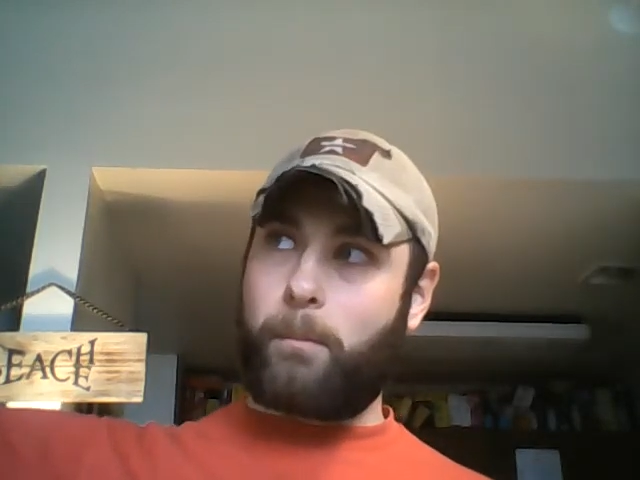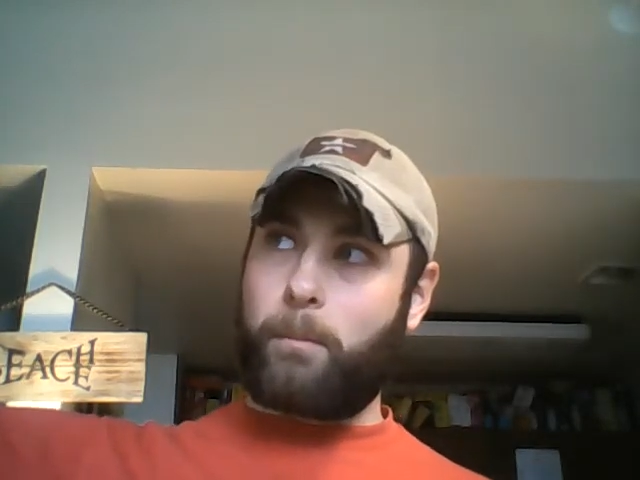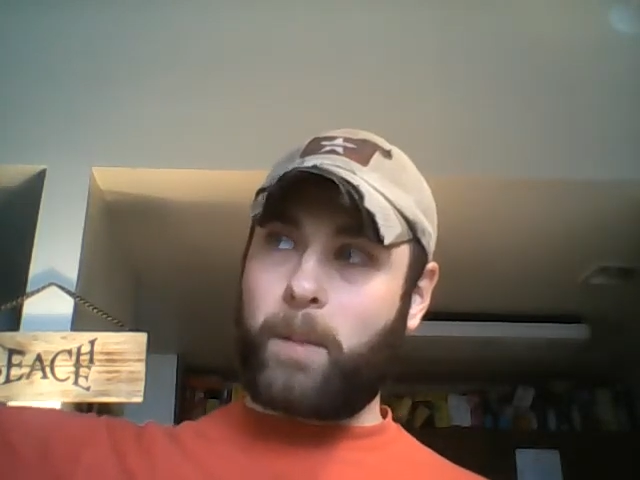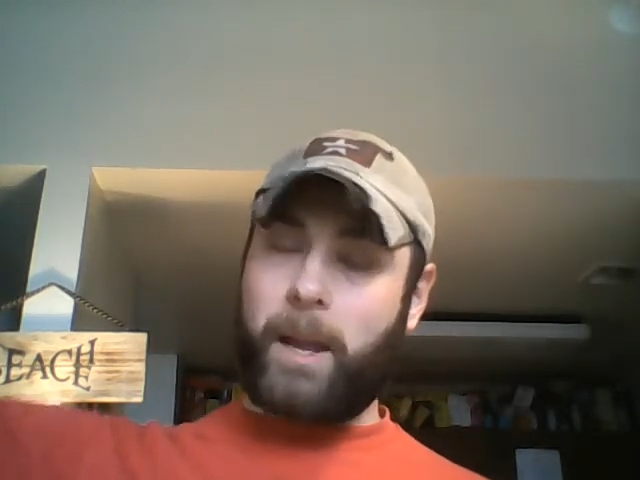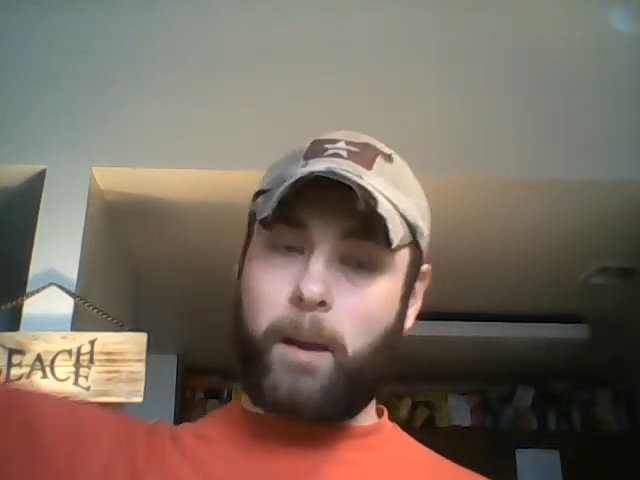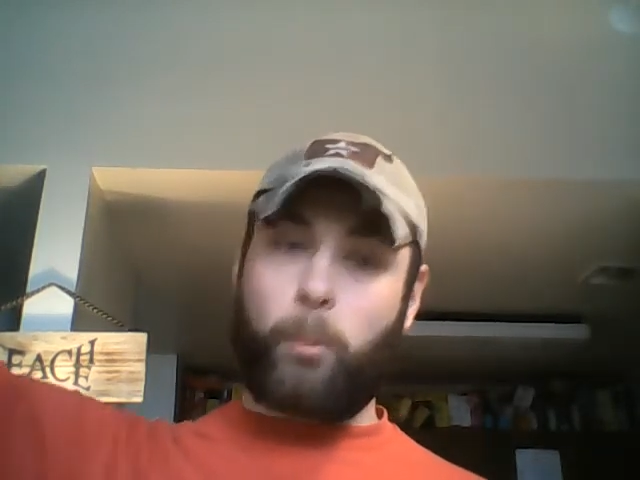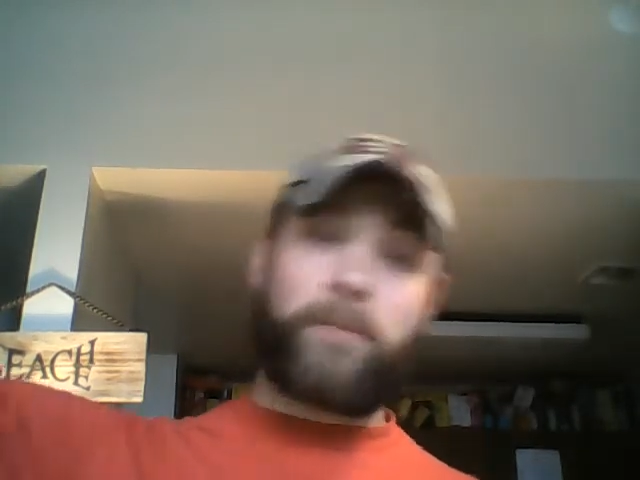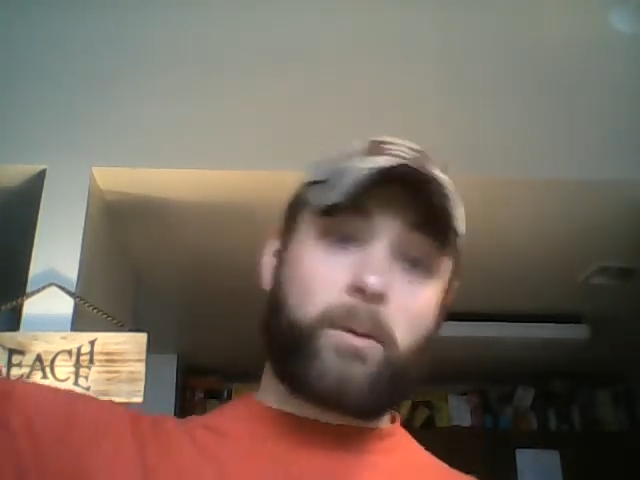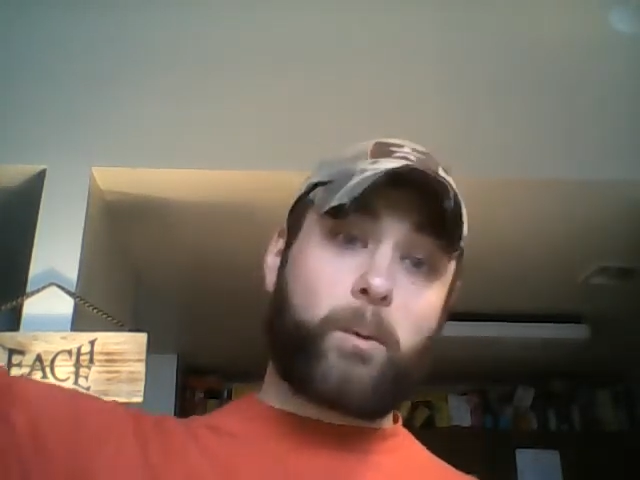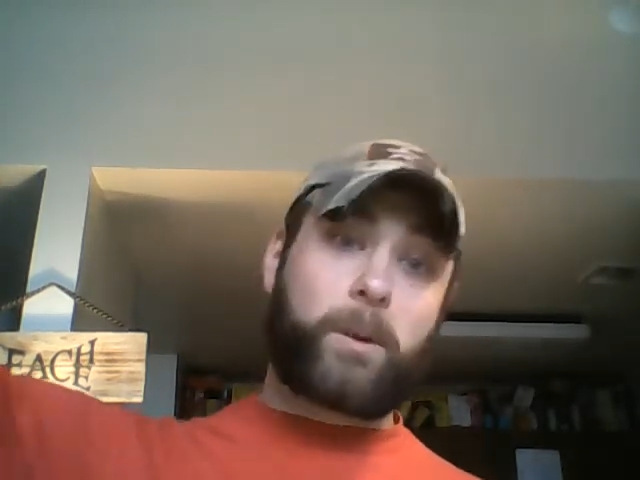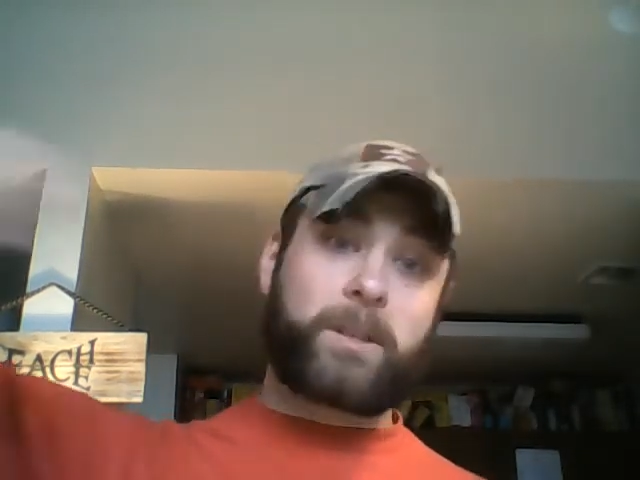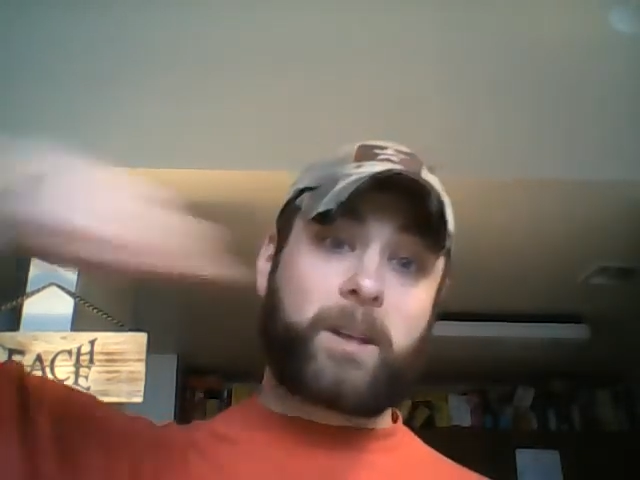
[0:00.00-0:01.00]
like a
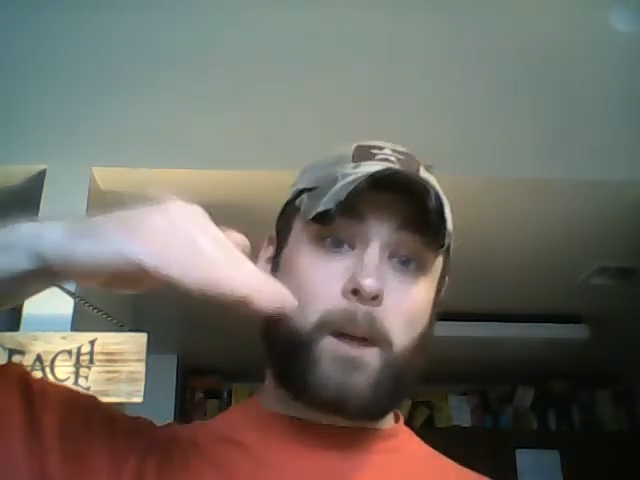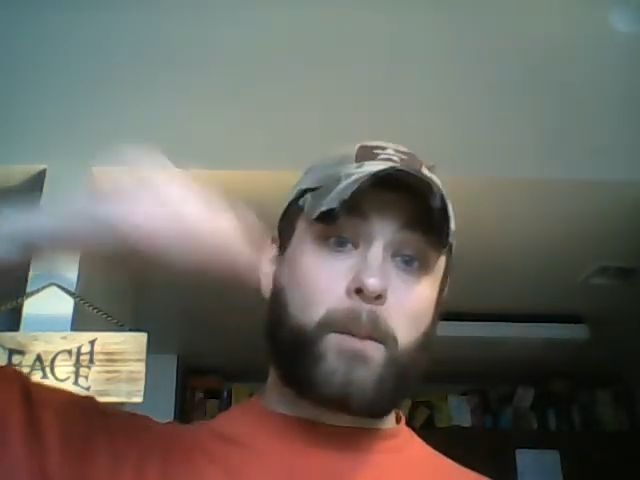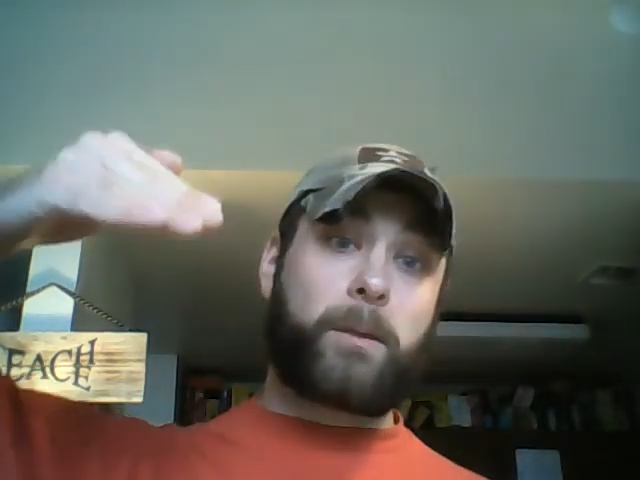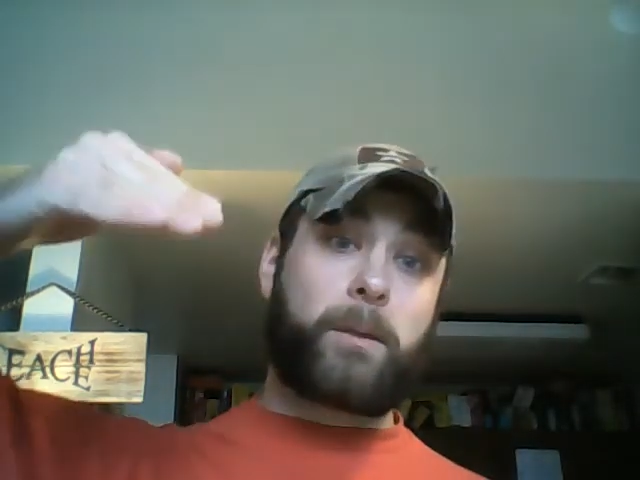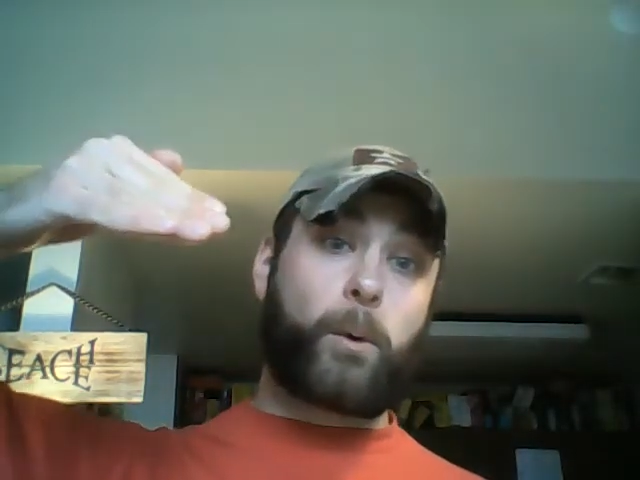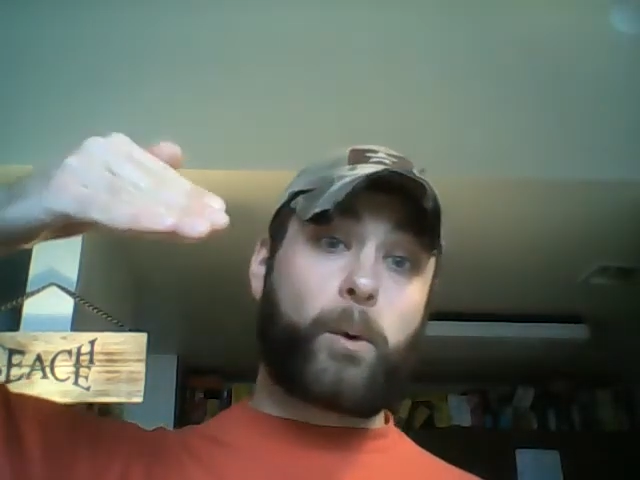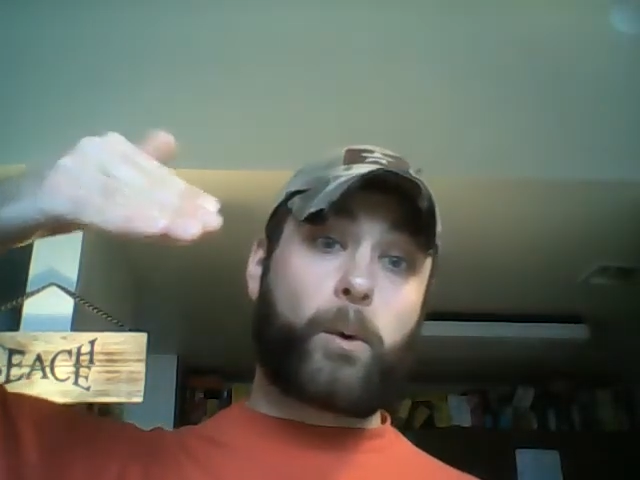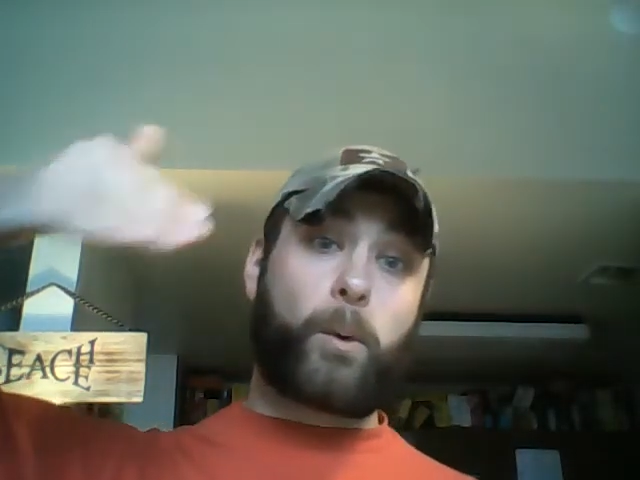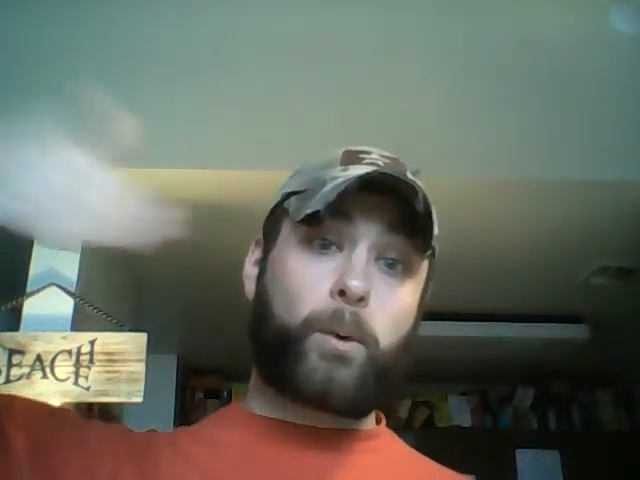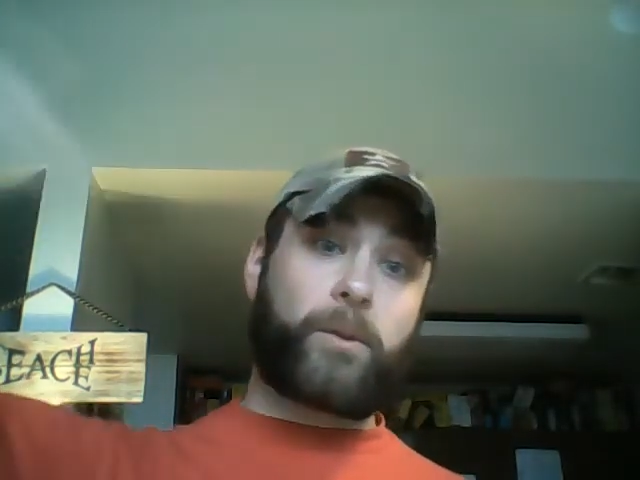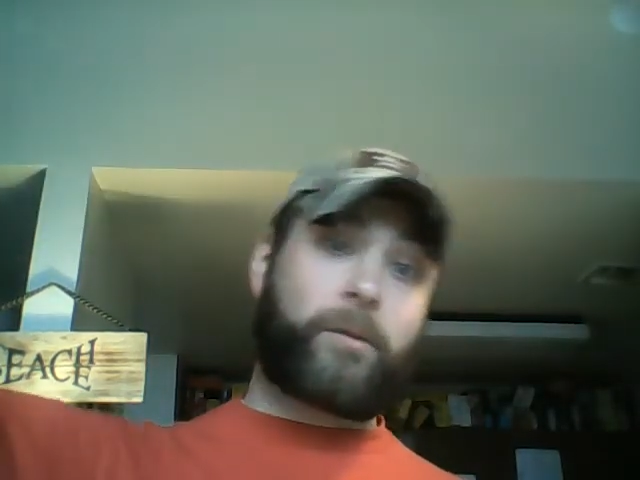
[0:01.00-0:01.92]
river was coming through,